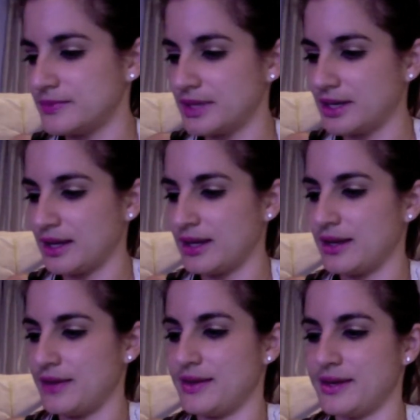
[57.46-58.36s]

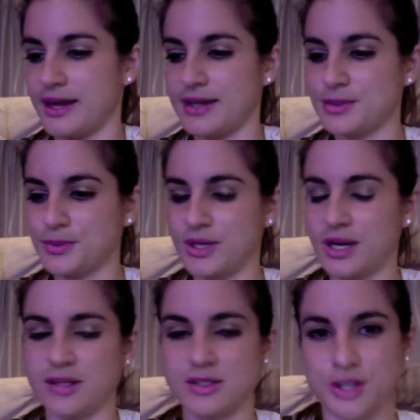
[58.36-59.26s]
the next one,
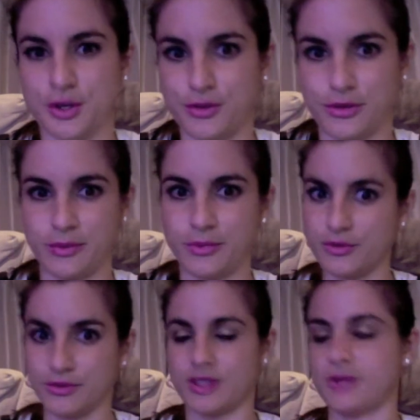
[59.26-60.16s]
I'll just go through them
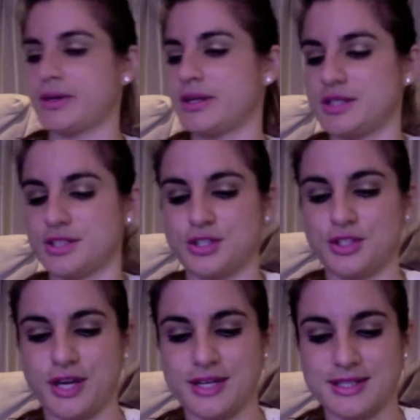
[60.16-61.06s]
really quickly just so you
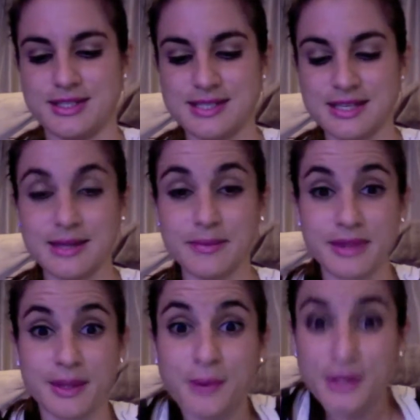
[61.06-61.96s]
guys could see them, and
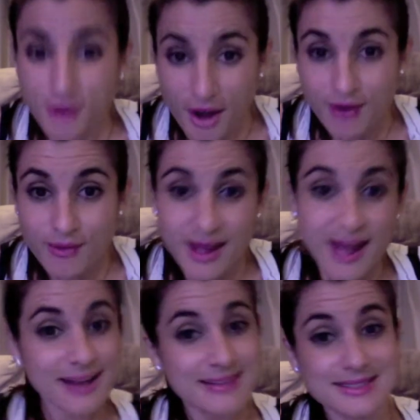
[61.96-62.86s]
then when you go
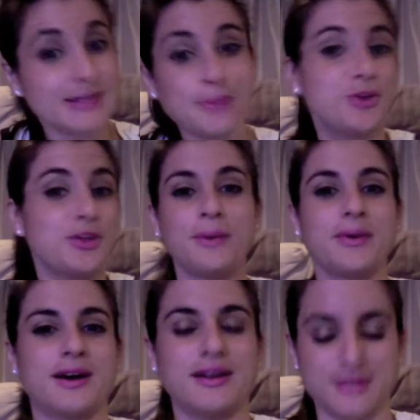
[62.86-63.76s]
and see them, you'll know
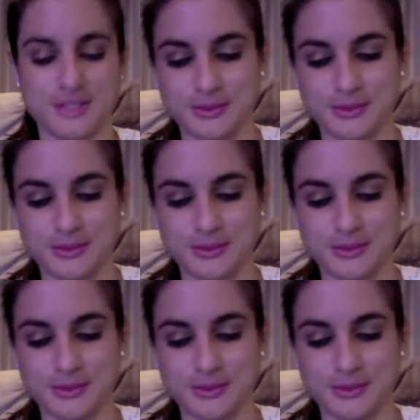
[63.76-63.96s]
what colors you